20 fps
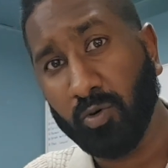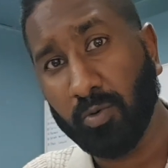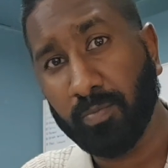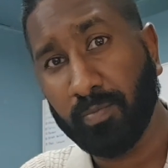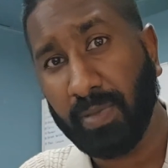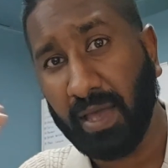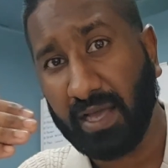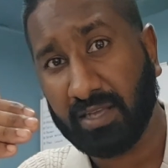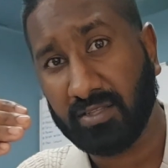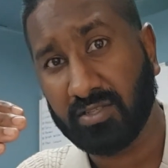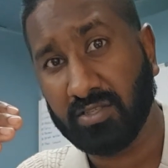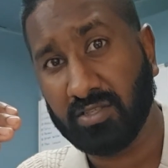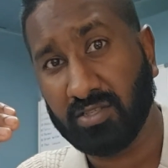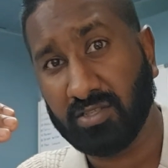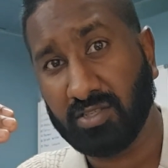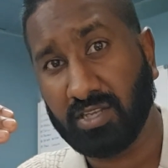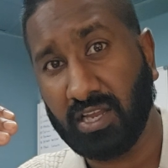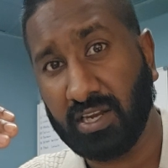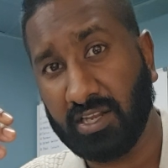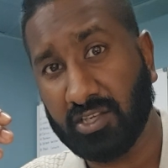back this
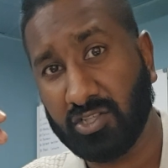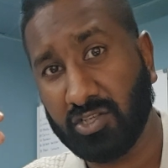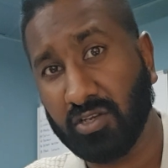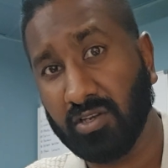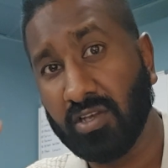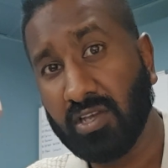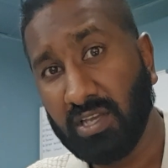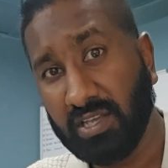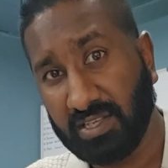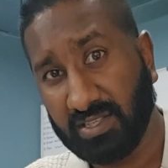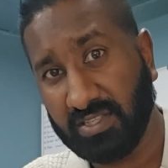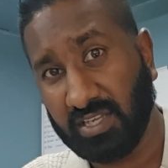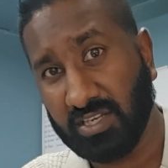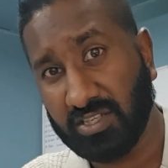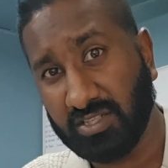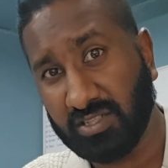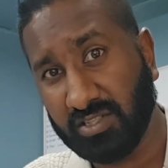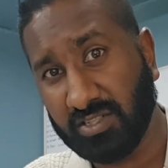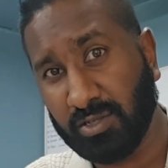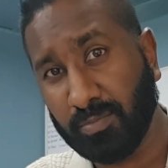direction,
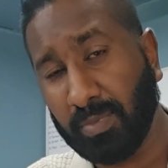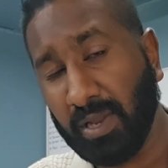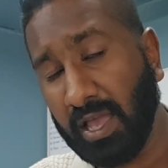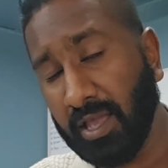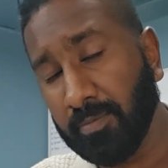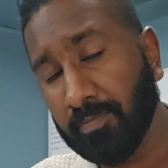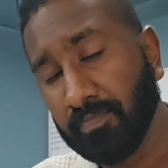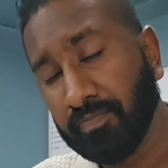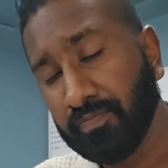essential supply.